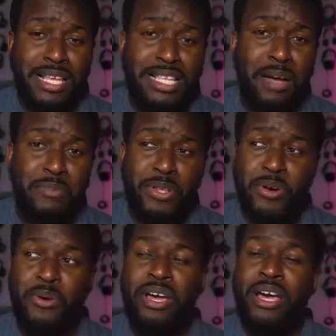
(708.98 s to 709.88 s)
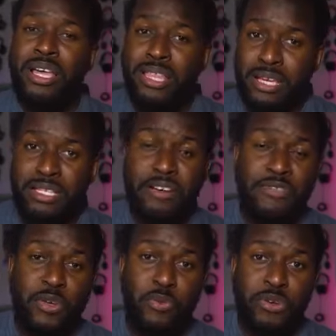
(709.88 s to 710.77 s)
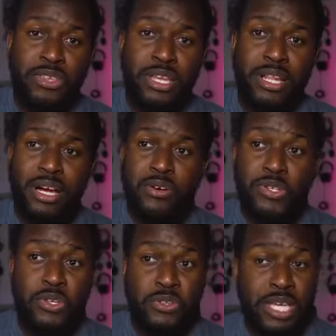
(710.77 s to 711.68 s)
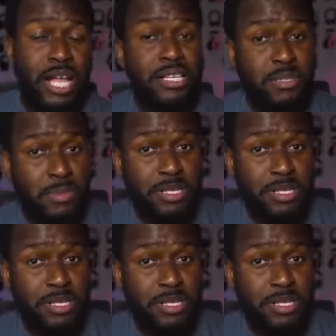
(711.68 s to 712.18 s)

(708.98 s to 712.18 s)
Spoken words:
link down below. They are definitely worth it. Also, the Galaxy